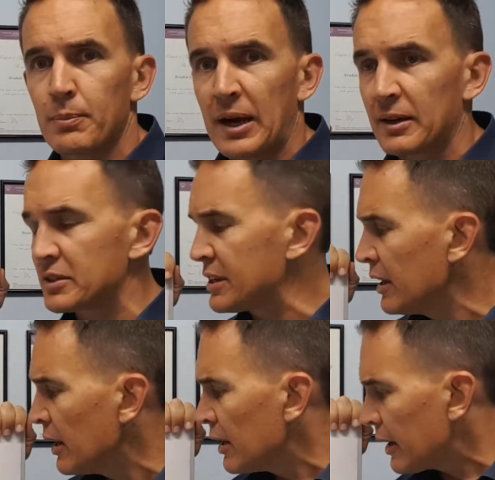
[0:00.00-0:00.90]
pugs.
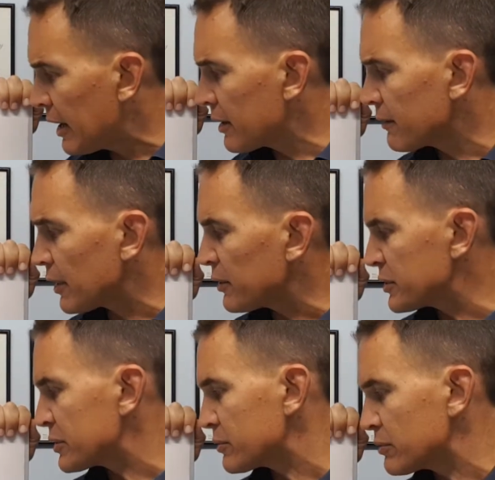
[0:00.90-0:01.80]
Any of
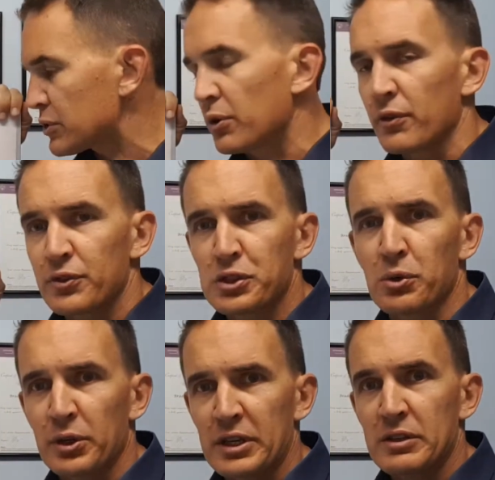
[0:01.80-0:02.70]
those sort of
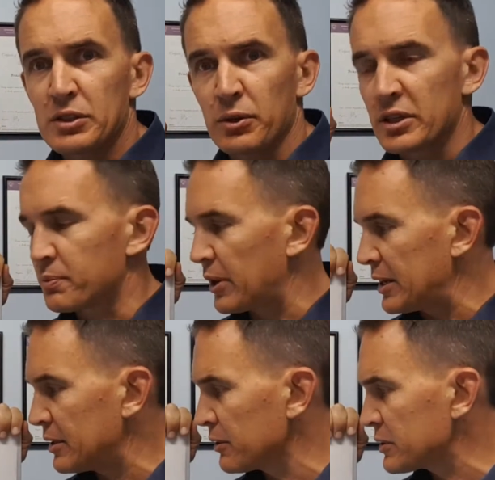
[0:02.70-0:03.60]
shortish
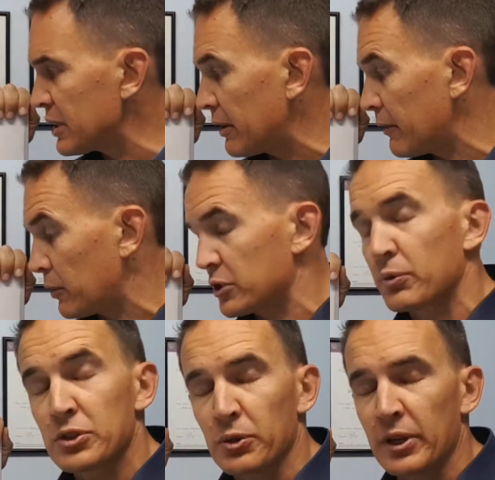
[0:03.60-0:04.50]
breed dogs or
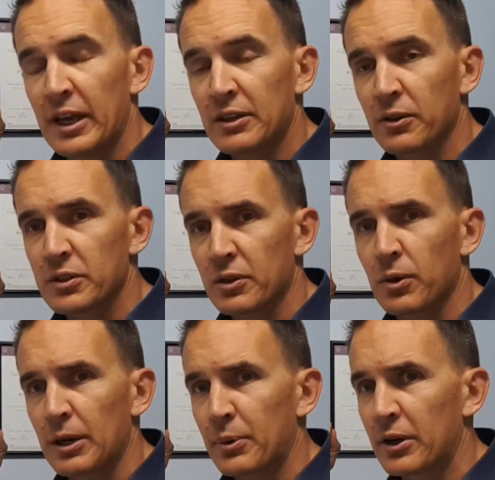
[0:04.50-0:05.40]
short-haired dogs are
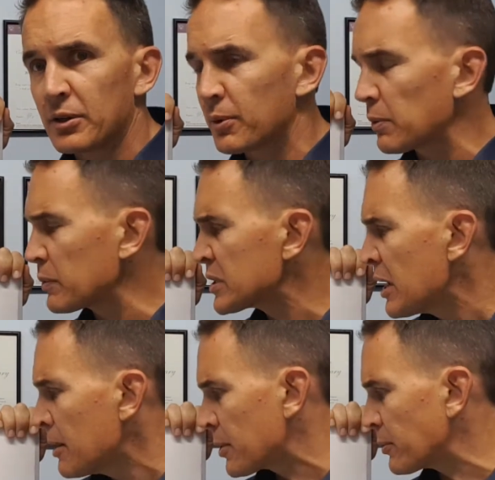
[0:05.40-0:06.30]
quite prone to problems,
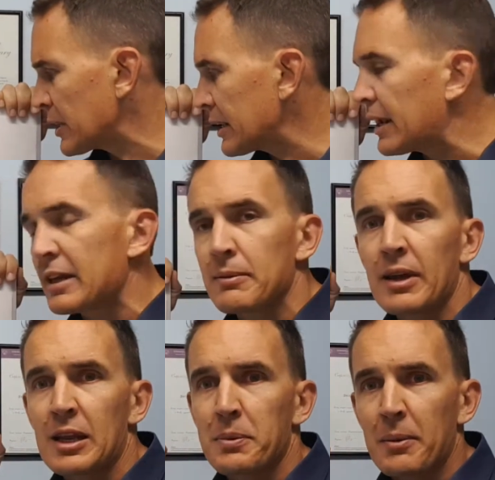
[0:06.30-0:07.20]
but really
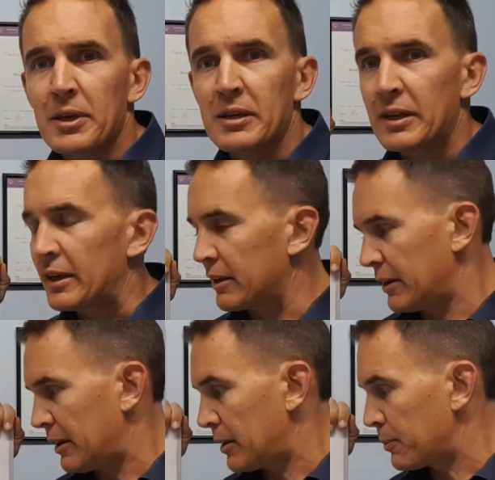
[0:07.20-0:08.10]
any puppy can get
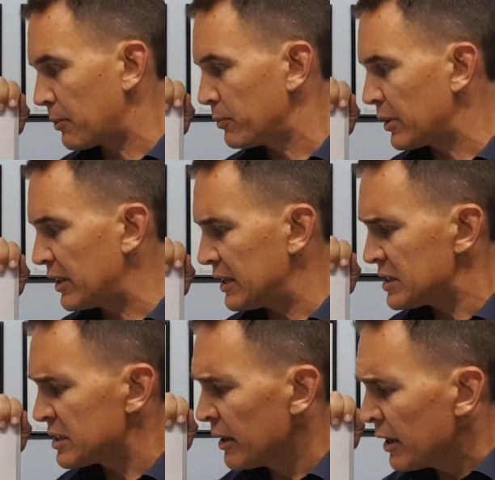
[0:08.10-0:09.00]
a problem with
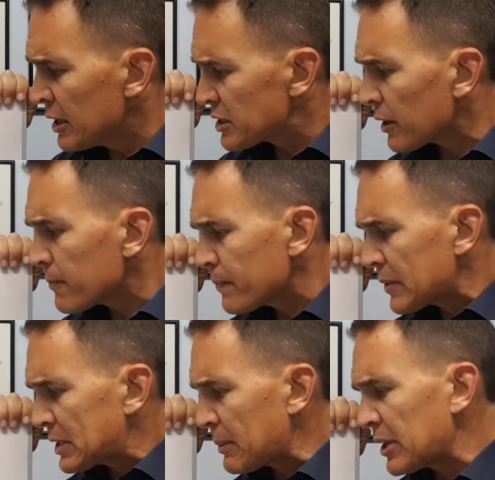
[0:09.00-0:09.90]
these.
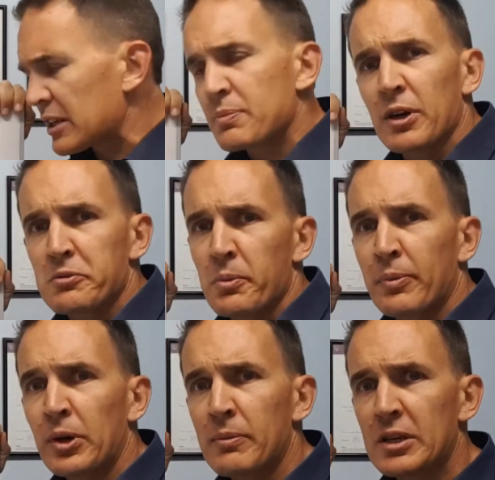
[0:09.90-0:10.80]
So Demodex mites
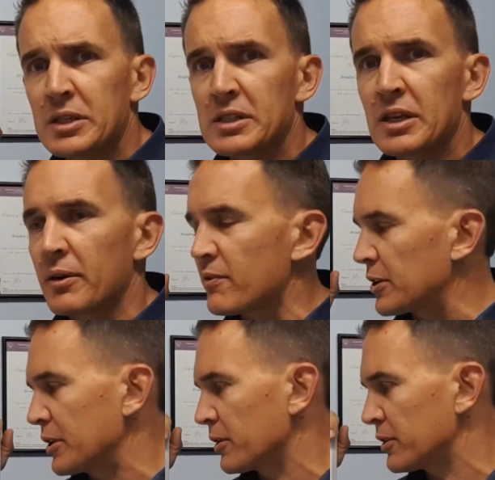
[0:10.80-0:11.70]
would pretty much consider
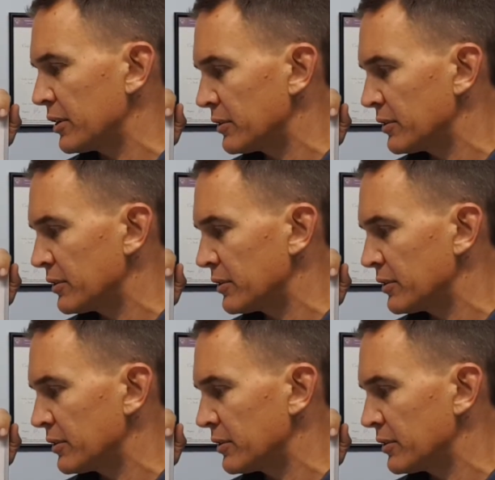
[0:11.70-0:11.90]
every dog